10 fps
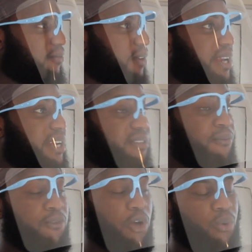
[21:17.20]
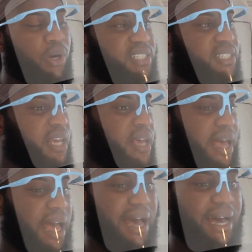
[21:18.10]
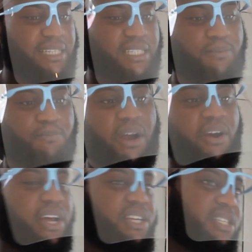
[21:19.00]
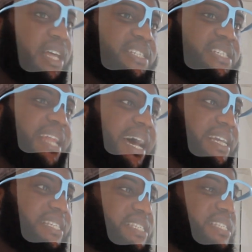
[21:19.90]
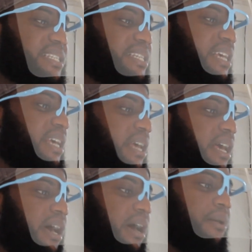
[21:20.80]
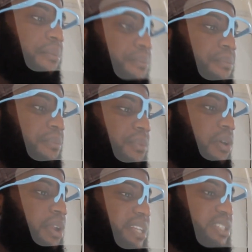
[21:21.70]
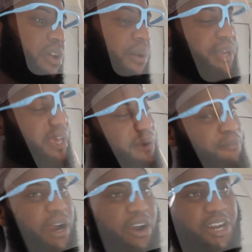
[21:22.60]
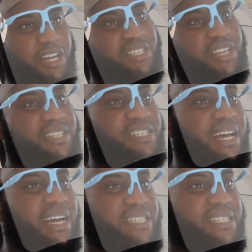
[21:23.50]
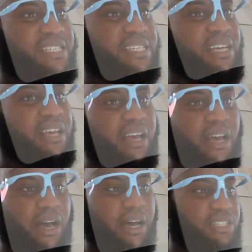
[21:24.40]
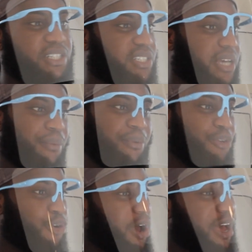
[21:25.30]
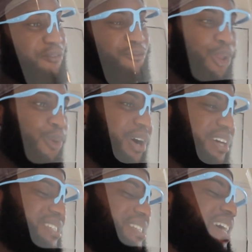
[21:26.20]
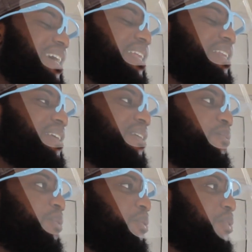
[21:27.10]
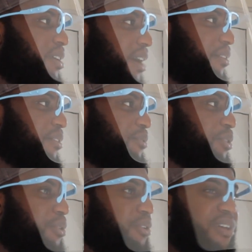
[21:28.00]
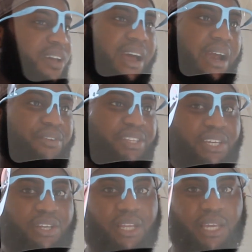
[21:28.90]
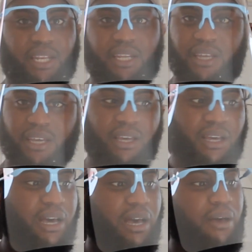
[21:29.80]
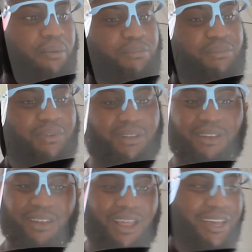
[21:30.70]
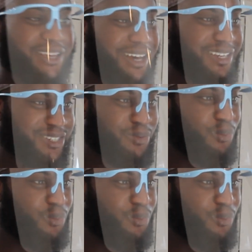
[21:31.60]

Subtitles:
to find us, and follow us at Paradise Sun Snacks on Instagram. Again, Paradise Sun Snacks. Just go ahead, follow us, and we will kind of give you everything you need. Like us,